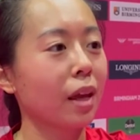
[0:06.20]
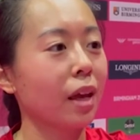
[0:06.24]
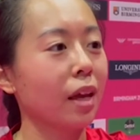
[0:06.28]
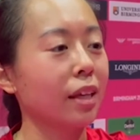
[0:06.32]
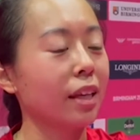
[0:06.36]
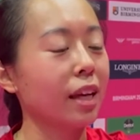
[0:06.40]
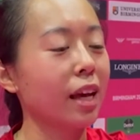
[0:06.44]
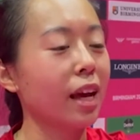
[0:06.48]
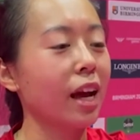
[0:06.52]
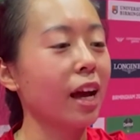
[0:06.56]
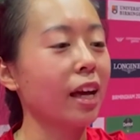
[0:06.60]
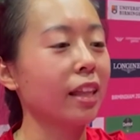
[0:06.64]

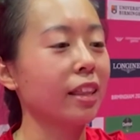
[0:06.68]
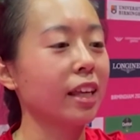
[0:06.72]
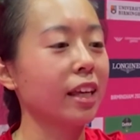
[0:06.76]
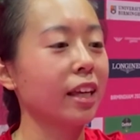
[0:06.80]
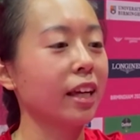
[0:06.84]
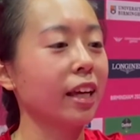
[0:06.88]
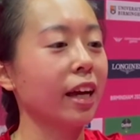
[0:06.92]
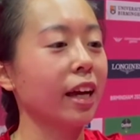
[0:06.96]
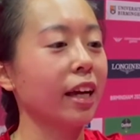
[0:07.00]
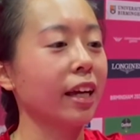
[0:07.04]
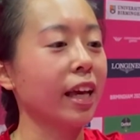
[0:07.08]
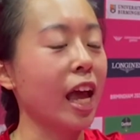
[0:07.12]
Yeah, I
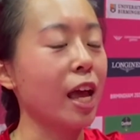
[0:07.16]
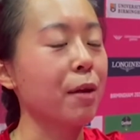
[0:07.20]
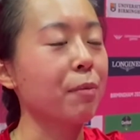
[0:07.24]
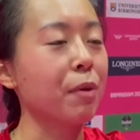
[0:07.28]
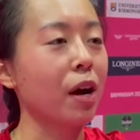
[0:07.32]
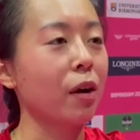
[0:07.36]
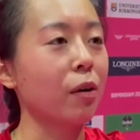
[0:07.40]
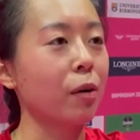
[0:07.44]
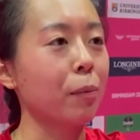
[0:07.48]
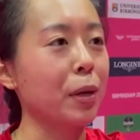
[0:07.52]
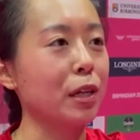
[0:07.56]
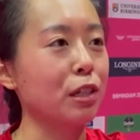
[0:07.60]
think I came
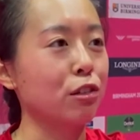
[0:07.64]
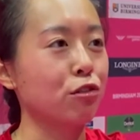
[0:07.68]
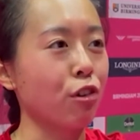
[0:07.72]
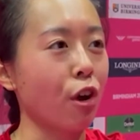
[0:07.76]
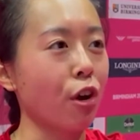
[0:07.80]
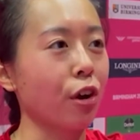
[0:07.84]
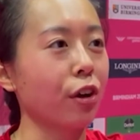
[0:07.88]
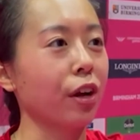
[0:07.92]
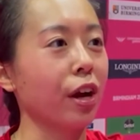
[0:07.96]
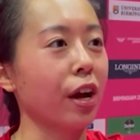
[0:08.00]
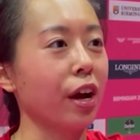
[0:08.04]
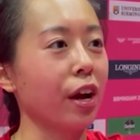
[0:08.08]
out a bit
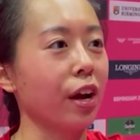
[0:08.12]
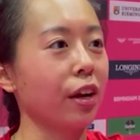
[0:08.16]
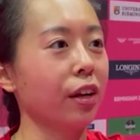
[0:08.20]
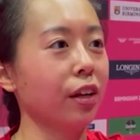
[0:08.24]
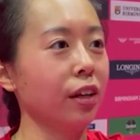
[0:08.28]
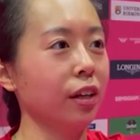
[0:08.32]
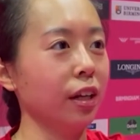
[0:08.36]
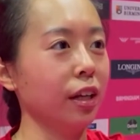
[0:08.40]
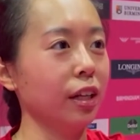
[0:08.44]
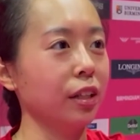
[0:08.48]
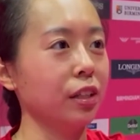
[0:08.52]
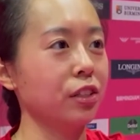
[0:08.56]
stronger
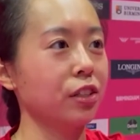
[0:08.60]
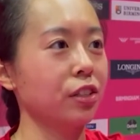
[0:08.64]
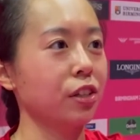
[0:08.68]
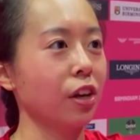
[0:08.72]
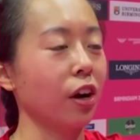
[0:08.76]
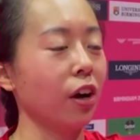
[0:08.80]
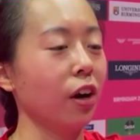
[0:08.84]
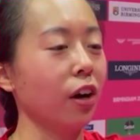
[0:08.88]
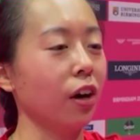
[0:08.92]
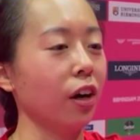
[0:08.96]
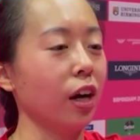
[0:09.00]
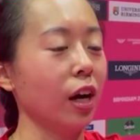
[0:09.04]
at the
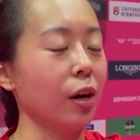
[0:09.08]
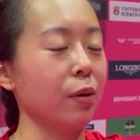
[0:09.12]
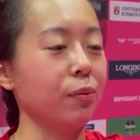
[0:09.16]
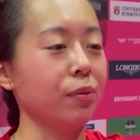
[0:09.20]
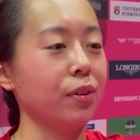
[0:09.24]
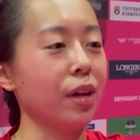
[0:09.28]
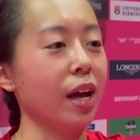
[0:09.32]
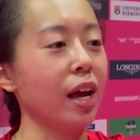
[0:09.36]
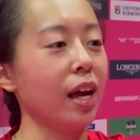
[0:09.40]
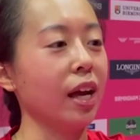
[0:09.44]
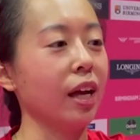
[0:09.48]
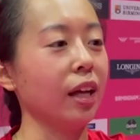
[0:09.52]
start. I
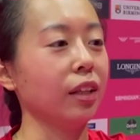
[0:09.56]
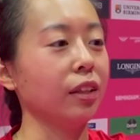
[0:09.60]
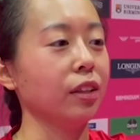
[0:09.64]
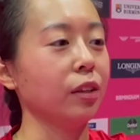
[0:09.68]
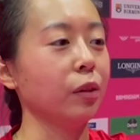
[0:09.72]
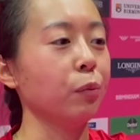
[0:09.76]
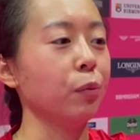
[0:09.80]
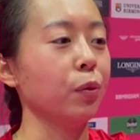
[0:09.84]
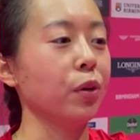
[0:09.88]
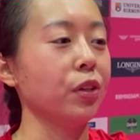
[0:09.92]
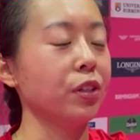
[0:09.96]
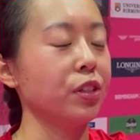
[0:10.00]

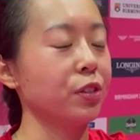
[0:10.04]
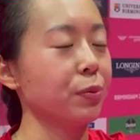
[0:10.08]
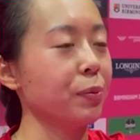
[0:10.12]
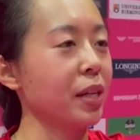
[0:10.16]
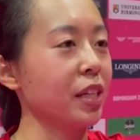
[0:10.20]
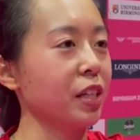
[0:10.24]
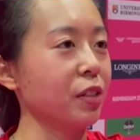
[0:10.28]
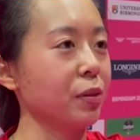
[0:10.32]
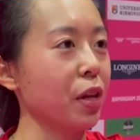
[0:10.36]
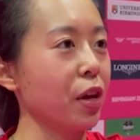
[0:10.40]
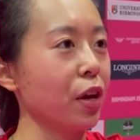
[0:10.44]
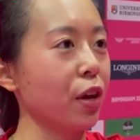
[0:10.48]
uh, wasn't as
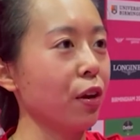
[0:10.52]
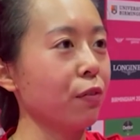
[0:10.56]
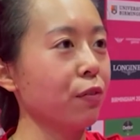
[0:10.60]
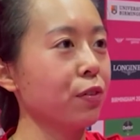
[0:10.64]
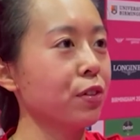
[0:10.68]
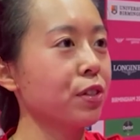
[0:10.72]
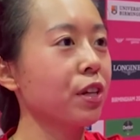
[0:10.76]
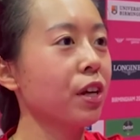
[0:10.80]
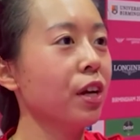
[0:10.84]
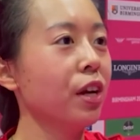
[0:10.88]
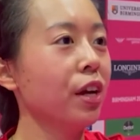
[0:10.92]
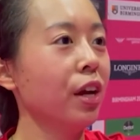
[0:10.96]
many
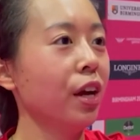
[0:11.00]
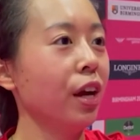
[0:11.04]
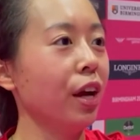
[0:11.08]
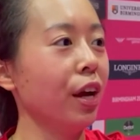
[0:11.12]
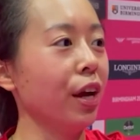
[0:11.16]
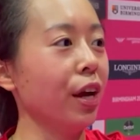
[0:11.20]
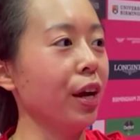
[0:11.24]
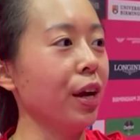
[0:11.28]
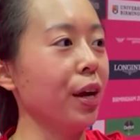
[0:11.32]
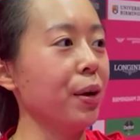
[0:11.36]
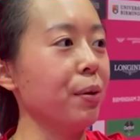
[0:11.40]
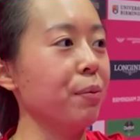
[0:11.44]
nerves,
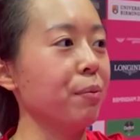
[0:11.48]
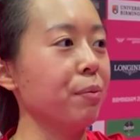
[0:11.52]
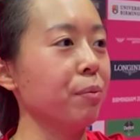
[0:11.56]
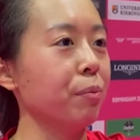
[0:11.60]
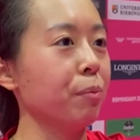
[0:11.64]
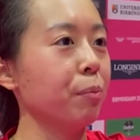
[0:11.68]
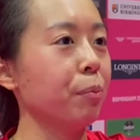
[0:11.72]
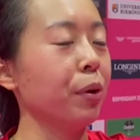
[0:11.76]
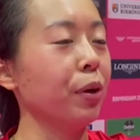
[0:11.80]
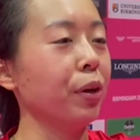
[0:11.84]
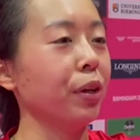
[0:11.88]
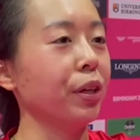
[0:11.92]
um,
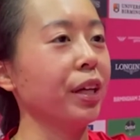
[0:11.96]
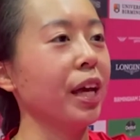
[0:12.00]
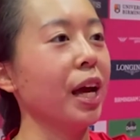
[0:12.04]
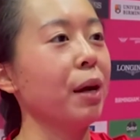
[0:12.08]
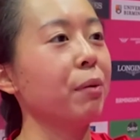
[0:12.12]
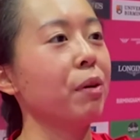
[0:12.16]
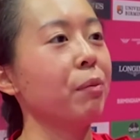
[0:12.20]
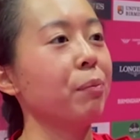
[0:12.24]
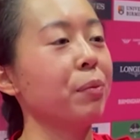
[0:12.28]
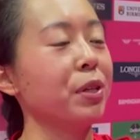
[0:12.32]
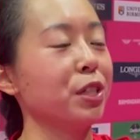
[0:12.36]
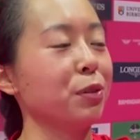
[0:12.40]
but yeah,
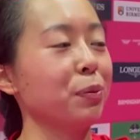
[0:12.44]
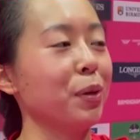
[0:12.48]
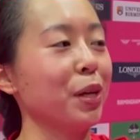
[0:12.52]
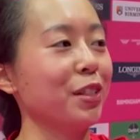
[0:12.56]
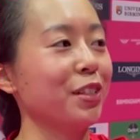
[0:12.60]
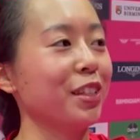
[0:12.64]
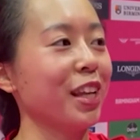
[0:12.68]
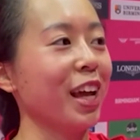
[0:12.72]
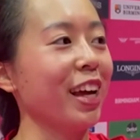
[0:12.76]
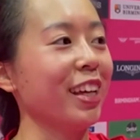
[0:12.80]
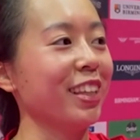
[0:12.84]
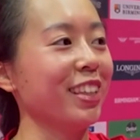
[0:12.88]
when we
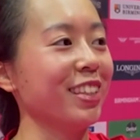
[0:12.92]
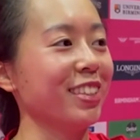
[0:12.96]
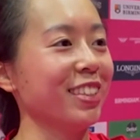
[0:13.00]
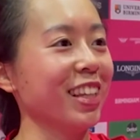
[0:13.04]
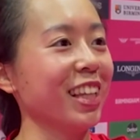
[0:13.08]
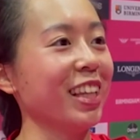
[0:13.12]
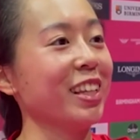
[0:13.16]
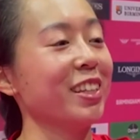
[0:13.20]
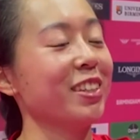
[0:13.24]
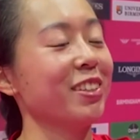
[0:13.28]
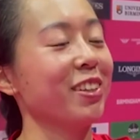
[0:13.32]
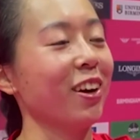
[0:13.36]
switched ends,
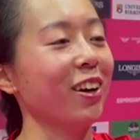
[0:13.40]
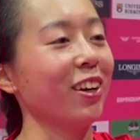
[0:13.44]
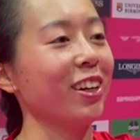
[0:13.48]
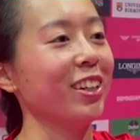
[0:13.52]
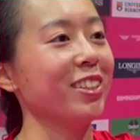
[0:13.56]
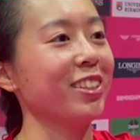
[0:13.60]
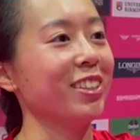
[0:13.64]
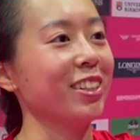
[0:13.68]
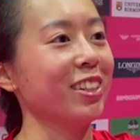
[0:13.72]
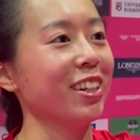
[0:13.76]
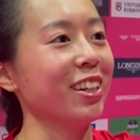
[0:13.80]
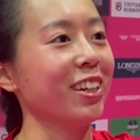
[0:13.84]
then it started
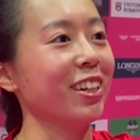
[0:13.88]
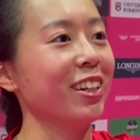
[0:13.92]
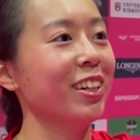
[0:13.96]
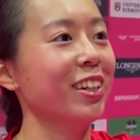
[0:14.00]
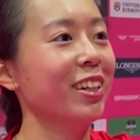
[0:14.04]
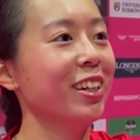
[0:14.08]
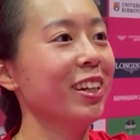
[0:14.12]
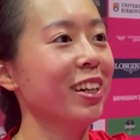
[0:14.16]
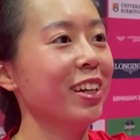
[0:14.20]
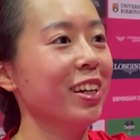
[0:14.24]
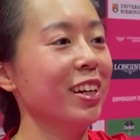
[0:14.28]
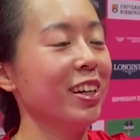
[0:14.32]

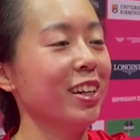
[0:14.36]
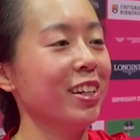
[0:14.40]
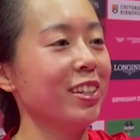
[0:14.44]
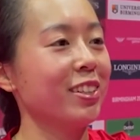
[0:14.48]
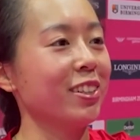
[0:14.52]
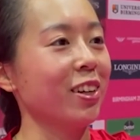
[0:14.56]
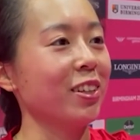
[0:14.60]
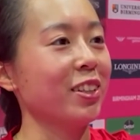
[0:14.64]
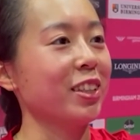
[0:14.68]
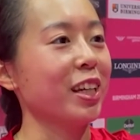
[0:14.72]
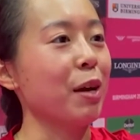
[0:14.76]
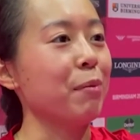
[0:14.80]
to
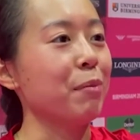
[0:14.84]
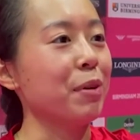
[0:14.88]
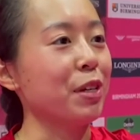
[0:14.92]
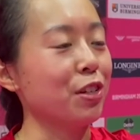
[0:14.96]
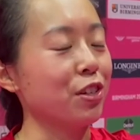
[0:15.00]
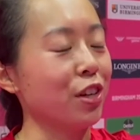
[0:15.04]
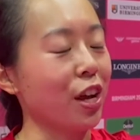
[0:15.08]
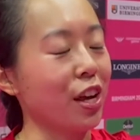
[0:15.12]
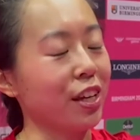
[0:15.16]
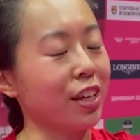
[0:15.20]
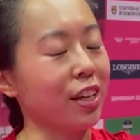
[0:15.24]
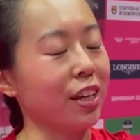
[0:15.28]
started to get a bit
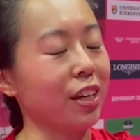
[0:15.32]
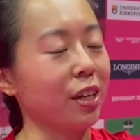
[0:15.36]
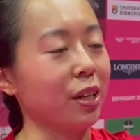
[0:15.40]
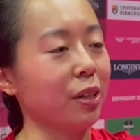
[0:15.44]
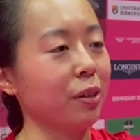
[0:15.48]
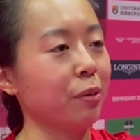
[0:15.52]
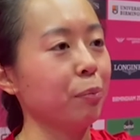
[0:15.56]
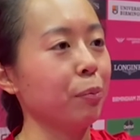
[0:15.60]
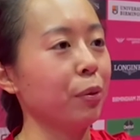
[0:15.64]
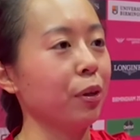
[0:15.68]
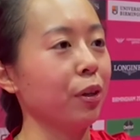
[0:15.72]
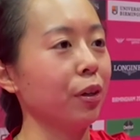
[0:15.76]
shaky.
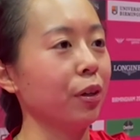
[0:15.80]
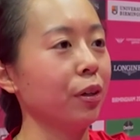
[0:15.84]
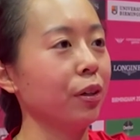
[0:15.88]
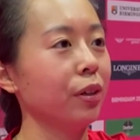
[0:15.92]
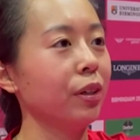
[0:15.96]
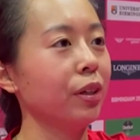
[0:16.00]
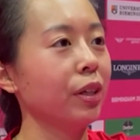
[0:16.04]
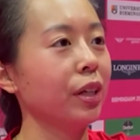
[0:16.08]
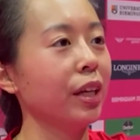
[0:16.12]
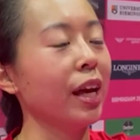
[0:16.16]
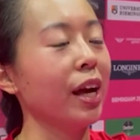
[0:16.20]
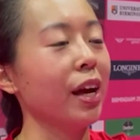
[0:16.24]
But
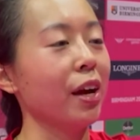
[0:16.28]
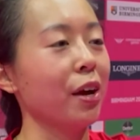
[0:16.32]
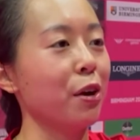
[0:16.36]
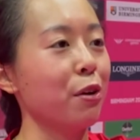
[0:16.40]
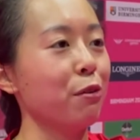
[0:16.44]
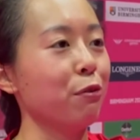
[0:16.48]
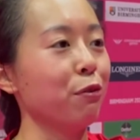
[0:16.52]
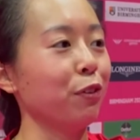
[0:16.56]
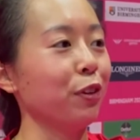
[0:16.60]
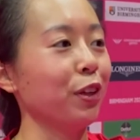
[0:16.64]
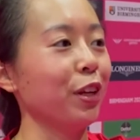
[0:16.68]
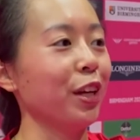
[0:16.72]
yeah,
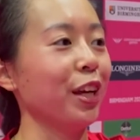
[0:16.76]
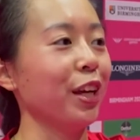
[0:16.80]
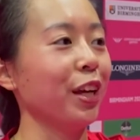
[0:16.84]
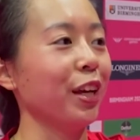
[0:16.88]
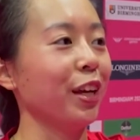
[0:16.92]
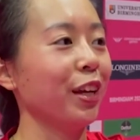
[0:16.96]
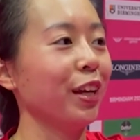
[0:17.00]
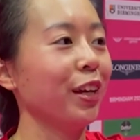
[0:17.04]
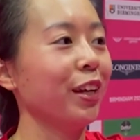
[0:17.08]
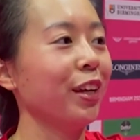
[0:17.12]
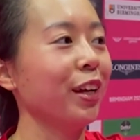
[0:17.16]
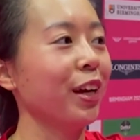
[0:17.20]
hopefully,
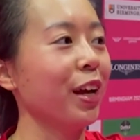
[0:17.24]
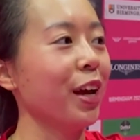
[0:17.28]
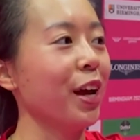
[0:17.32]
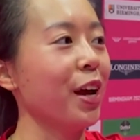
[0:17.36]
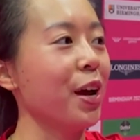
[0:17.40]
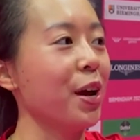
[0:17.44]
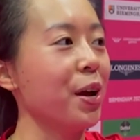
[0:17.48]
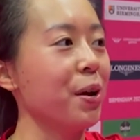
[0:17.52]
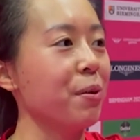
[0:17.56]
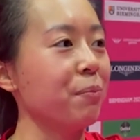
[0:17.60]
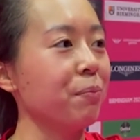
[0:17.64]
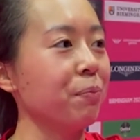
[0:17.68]

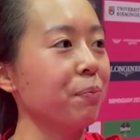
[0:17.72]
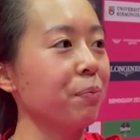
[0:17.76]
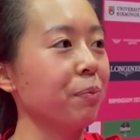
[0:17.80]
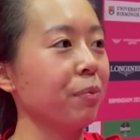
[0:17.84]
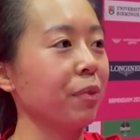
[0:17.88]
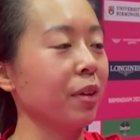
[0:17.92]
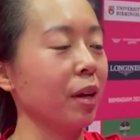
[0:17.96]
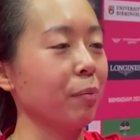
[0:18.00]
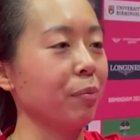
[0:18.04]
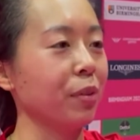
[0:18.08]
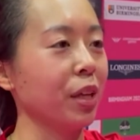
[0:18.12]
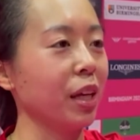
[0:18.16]
um,
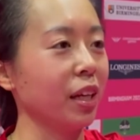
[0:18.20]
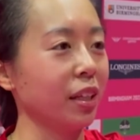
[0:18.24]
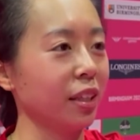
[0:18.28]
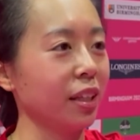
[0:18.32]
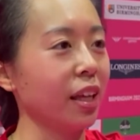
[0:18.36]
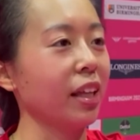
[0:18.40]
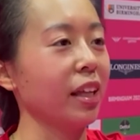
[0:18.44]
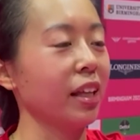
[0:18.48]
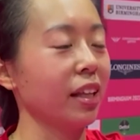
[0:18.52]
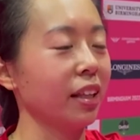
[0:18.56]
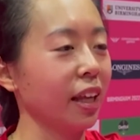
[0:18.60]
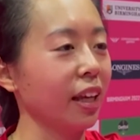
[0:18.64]
I'm thinking
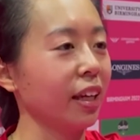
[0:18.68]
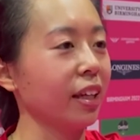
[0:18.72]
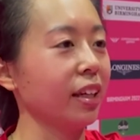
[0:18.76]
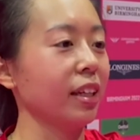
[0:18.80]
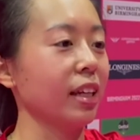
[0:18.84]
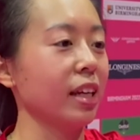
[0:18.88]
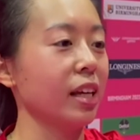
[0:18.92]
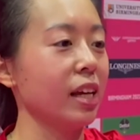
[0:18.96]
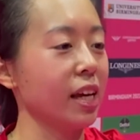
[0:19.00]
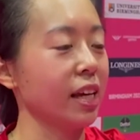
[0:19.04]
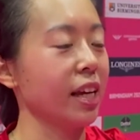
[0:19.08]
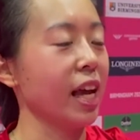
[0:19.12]
that like
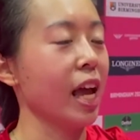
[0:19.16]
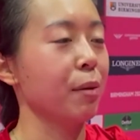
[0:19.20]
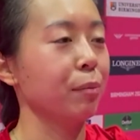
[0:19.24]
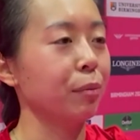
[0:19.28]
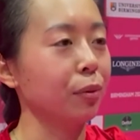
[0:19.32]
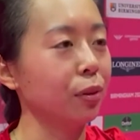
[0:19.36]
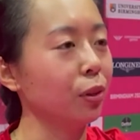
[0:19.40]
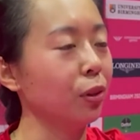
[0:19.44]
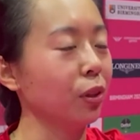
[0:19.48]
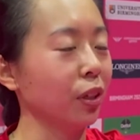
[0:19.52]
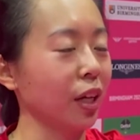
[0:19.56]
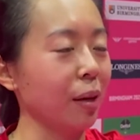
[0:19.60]
it came
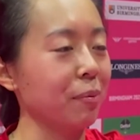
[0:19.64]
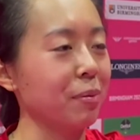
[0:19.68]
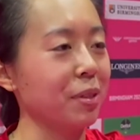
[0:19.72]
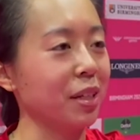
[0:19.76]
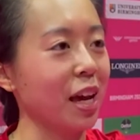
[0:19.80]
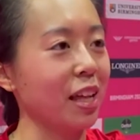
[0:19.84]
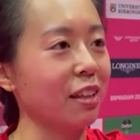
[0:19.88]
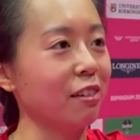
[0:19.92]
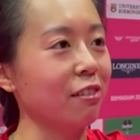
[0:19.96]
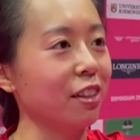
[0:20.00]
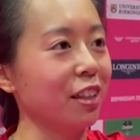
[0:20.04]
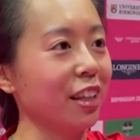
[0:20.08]
all came
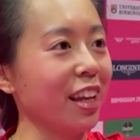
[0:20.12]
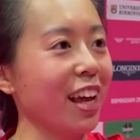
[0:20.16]
together in the